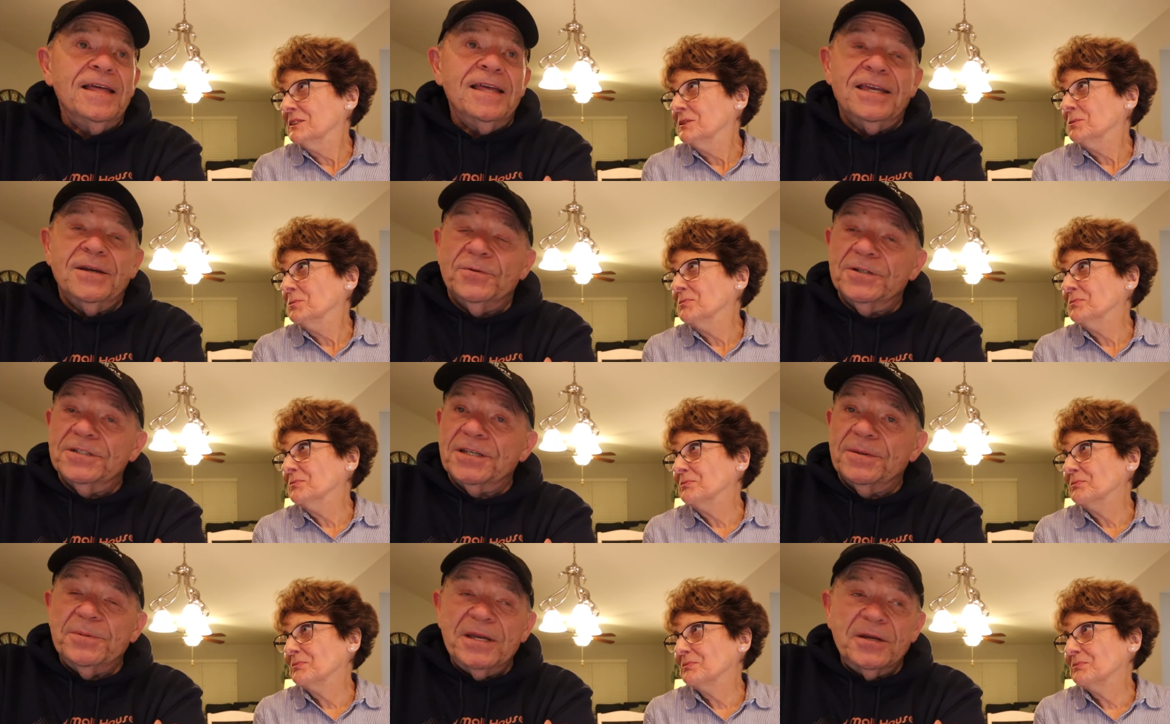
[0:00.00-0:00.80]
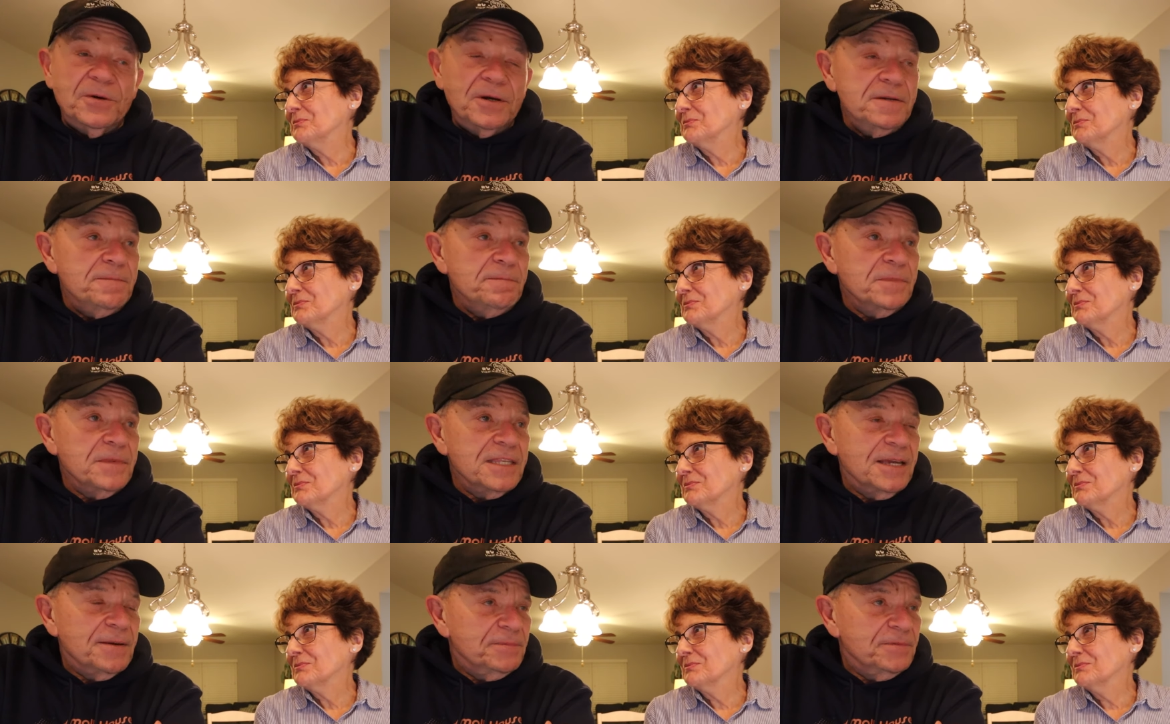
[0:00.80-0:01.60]
Speaker 1: It was a big one.
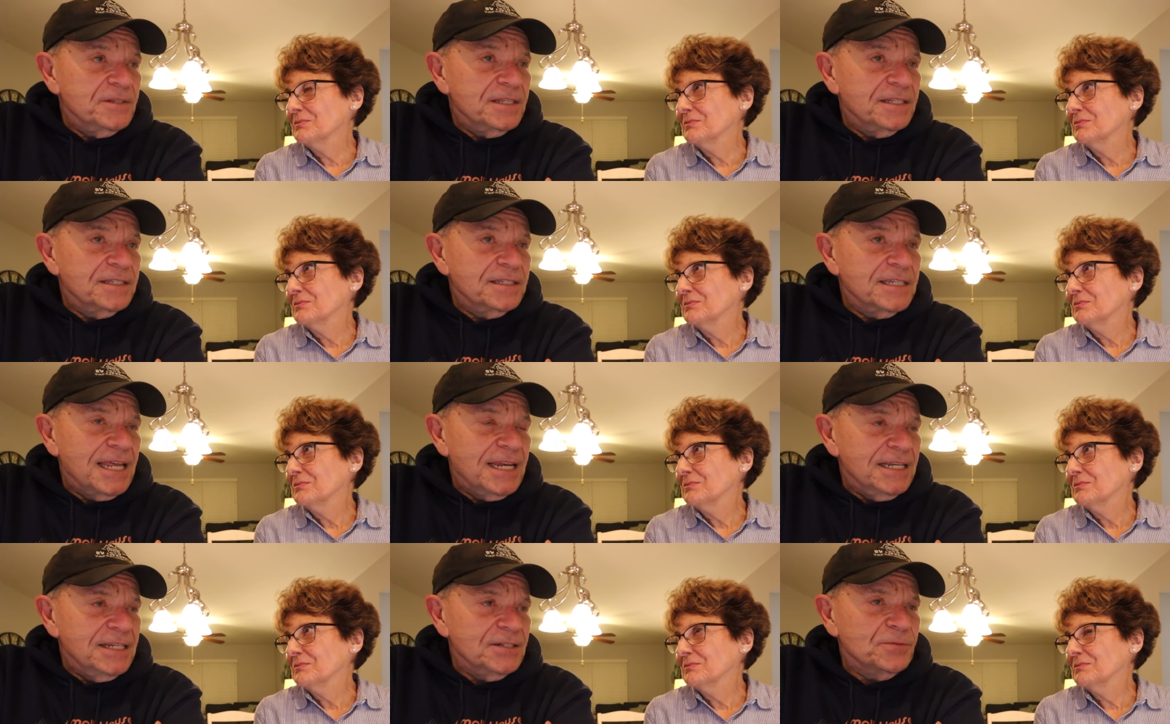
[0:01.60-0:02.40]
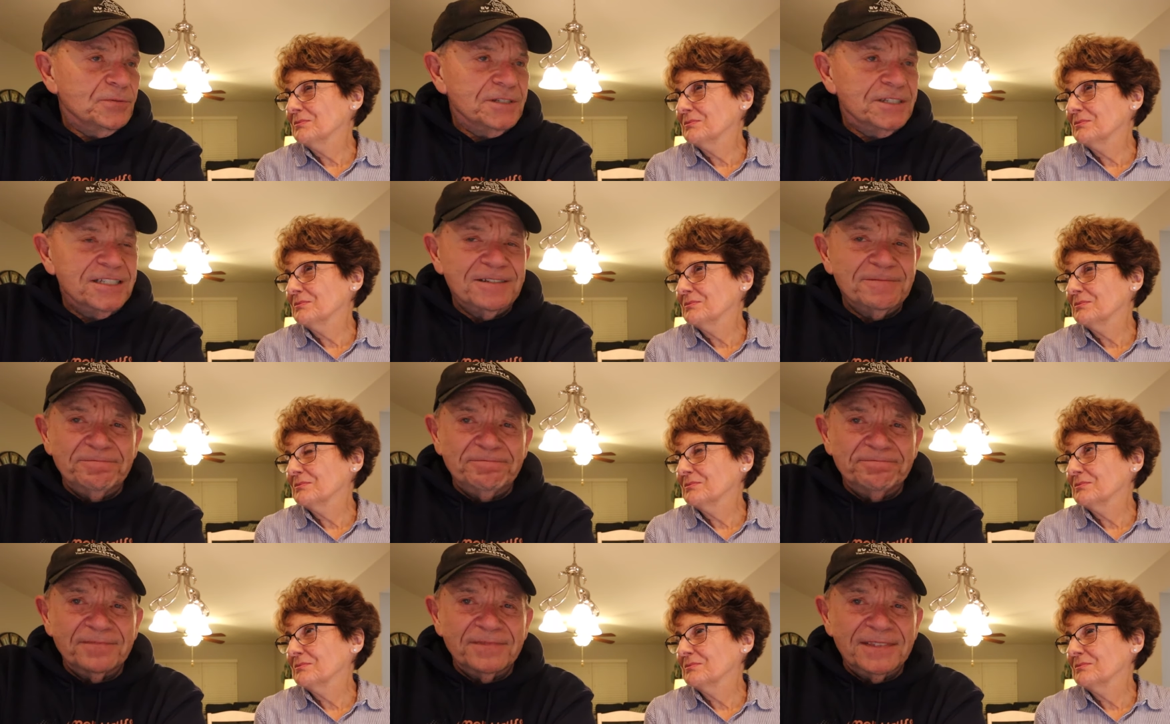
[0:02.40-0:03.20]
Temp the attendance was
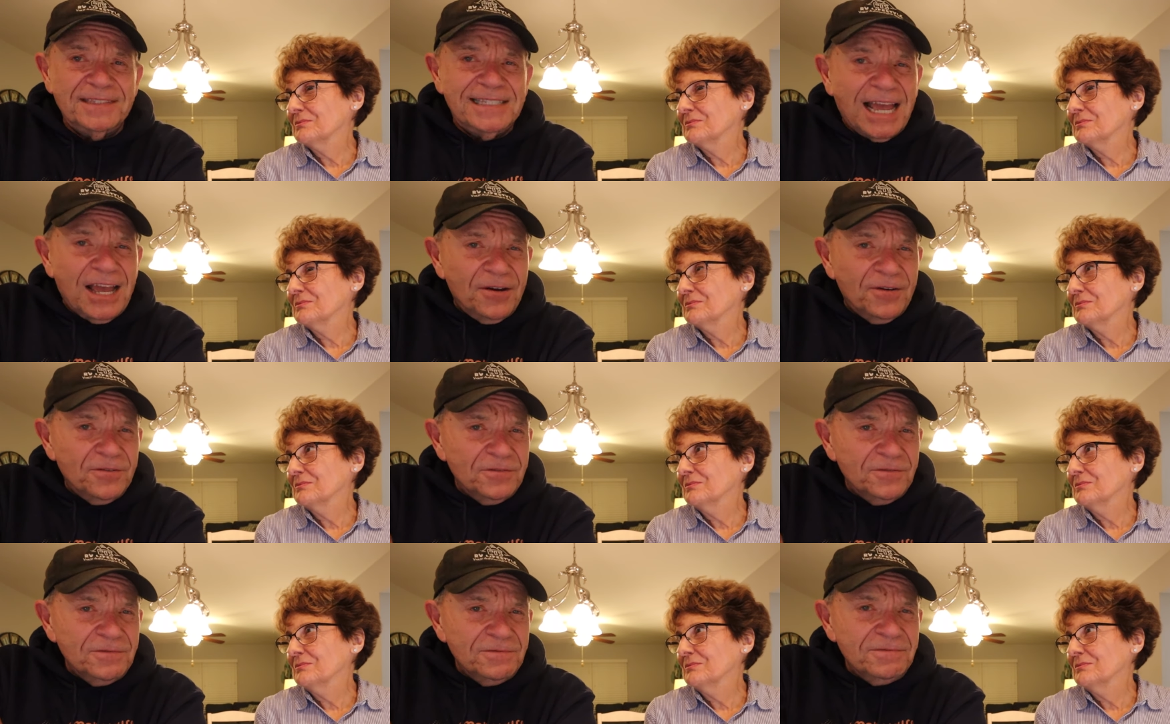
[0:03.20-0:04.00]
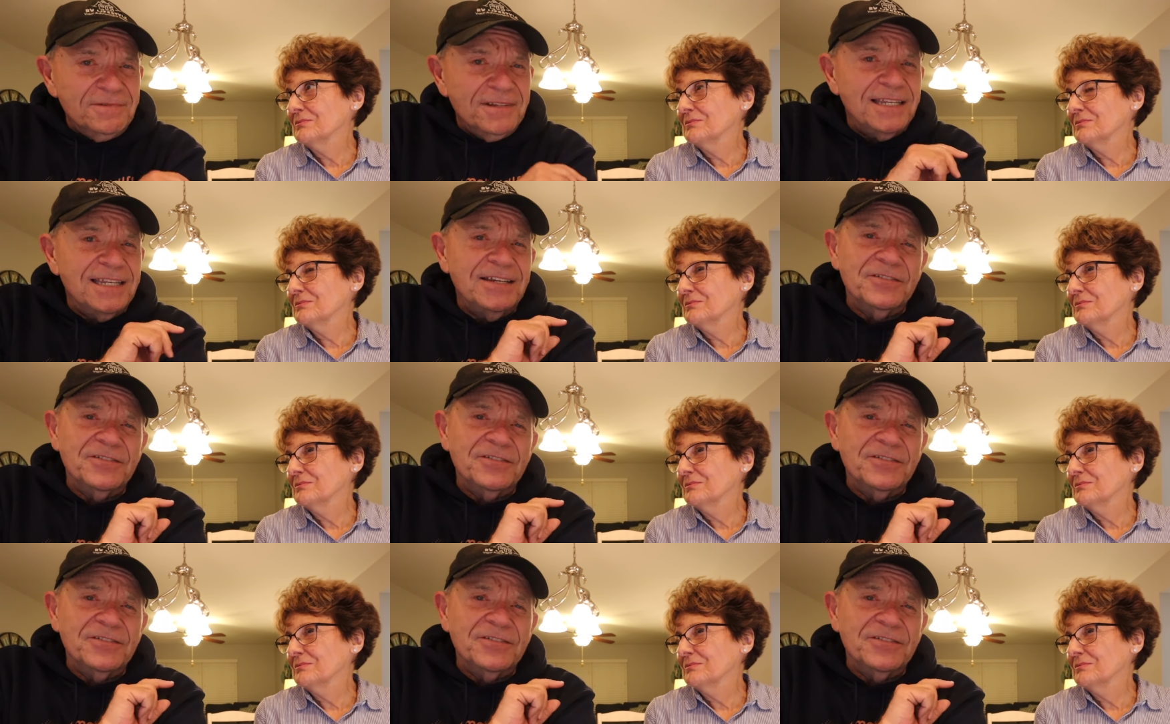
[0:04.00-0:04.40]
down, they,